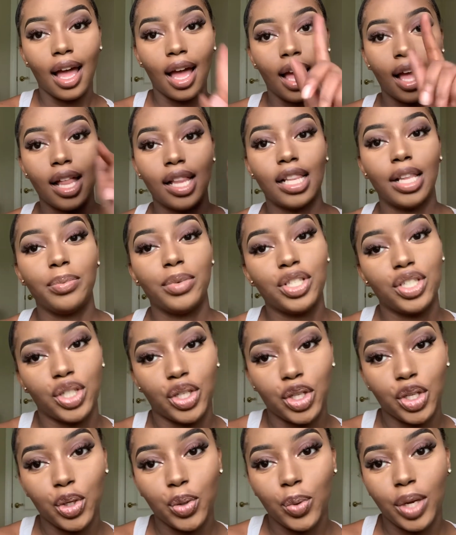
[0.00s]
Let me show
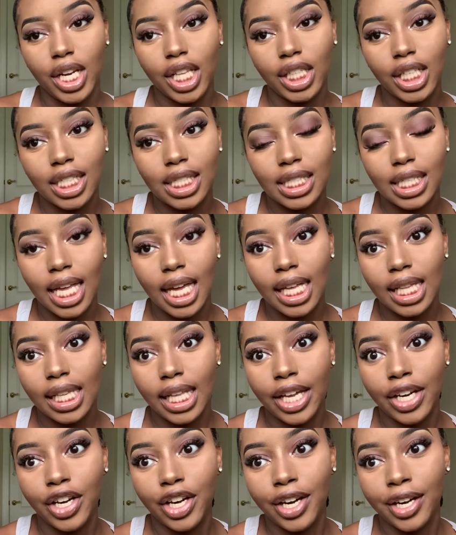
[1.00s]
you what it looks like
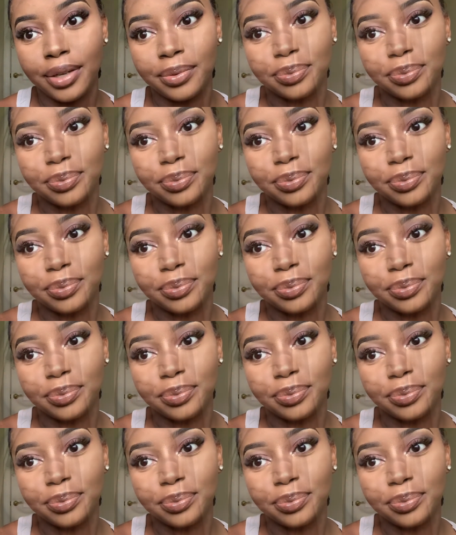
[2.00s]
later.